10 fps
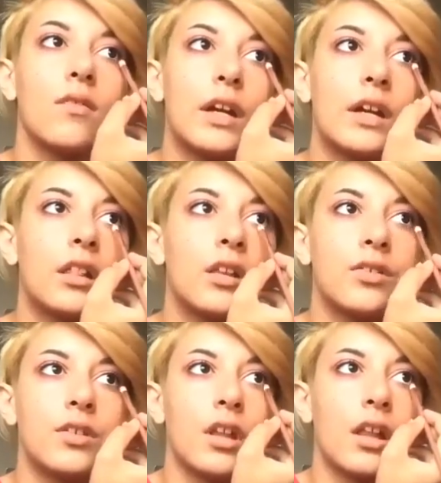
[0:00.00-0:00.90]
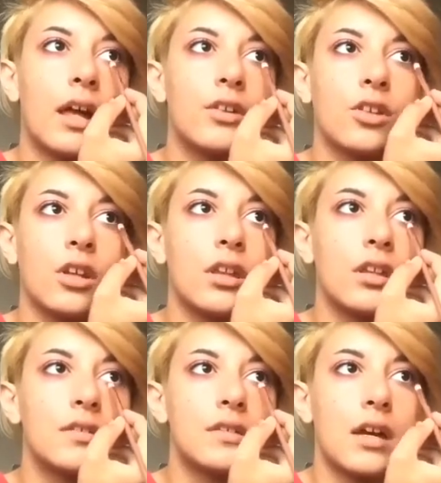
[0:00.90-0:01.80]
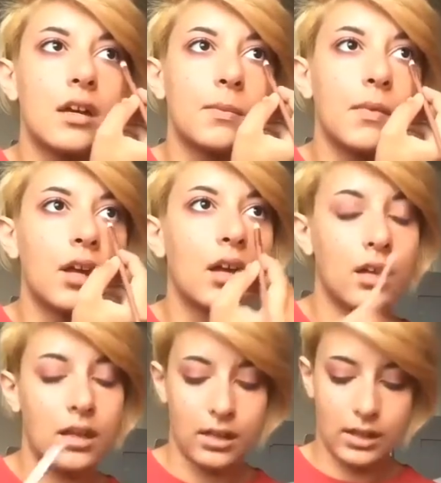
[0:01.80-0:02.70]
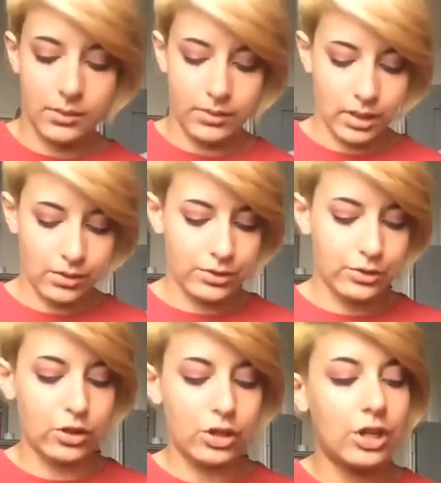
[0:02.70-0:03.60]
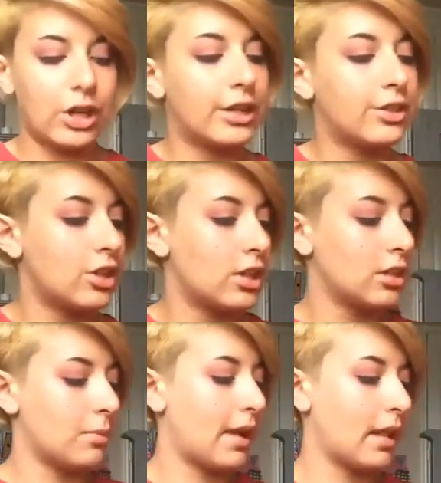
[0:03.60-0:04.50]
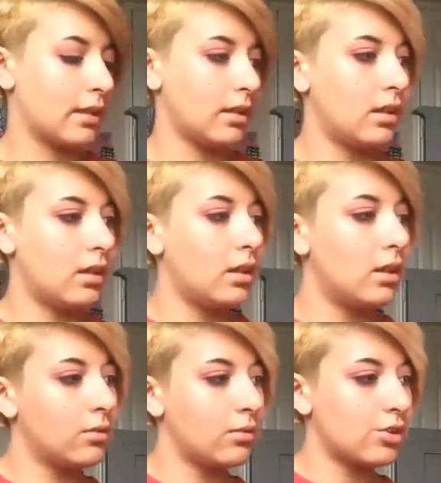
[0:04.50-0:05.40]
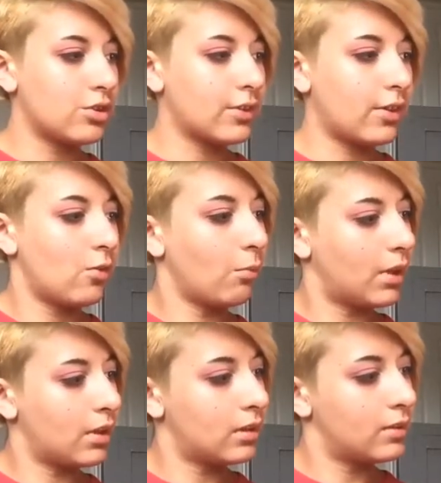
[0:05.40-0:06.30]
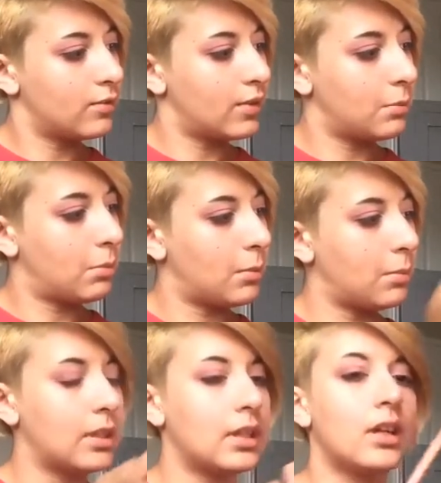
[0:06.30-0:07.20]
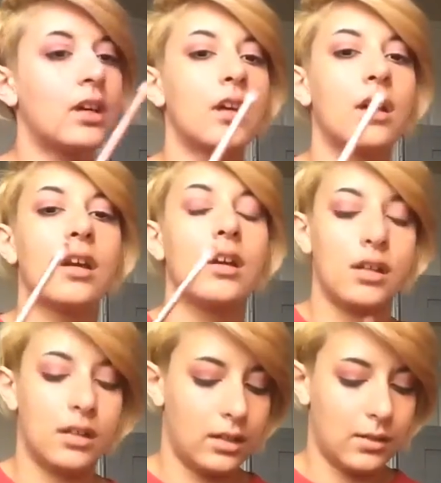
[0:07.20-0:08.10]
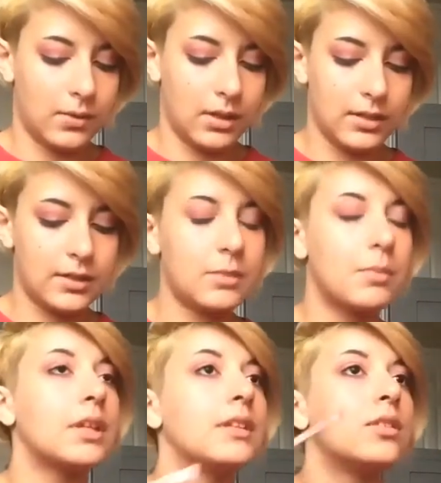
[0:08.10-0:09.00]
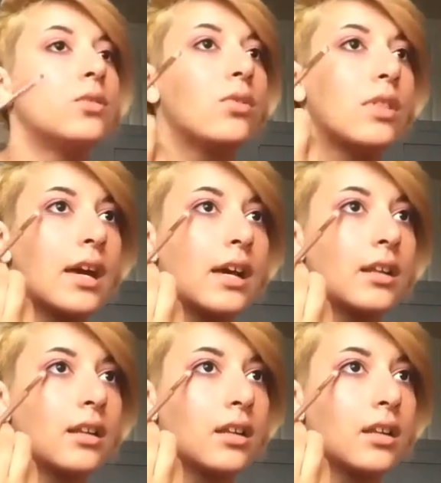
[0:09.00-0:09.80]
Very close to the lash line this time. Then we're gonna go into the darkest shade in the palette, which is Coma. It's very purpley. I'm gonna dip into that